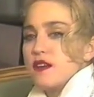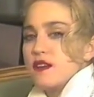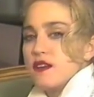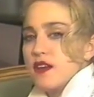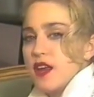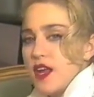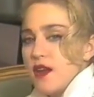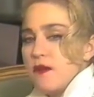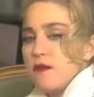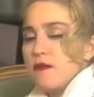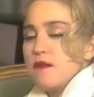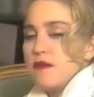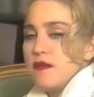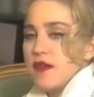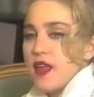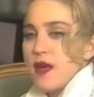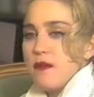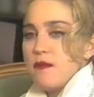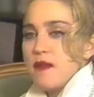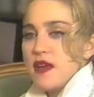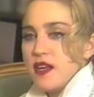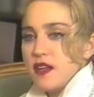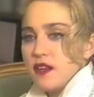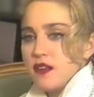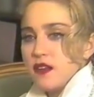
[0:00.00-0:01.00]
and that
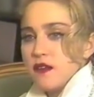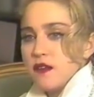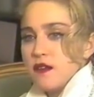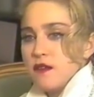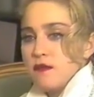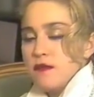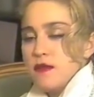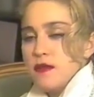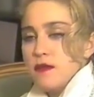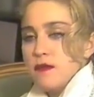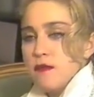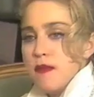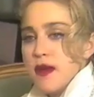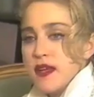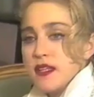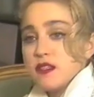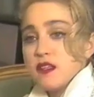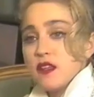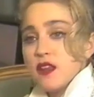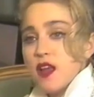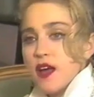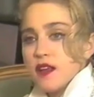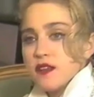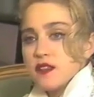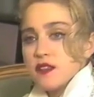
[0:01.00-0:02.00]
meant a
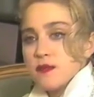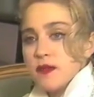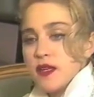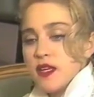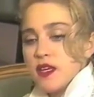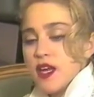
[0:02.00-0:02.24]
lot to me.